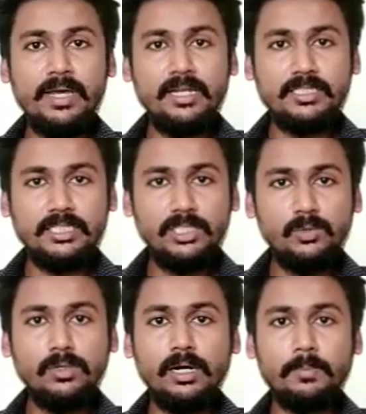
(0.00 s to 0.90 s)
minus
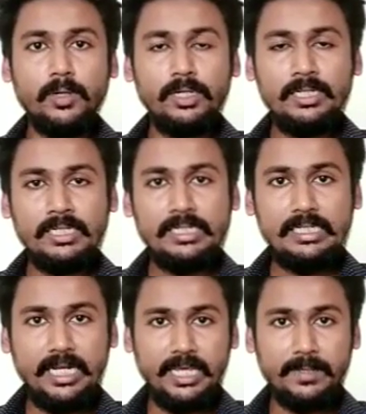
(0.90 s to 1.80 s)
U
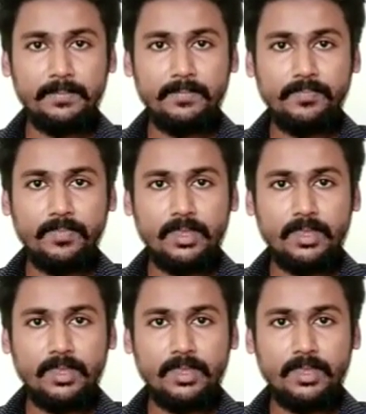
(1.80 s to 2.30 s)
upon T.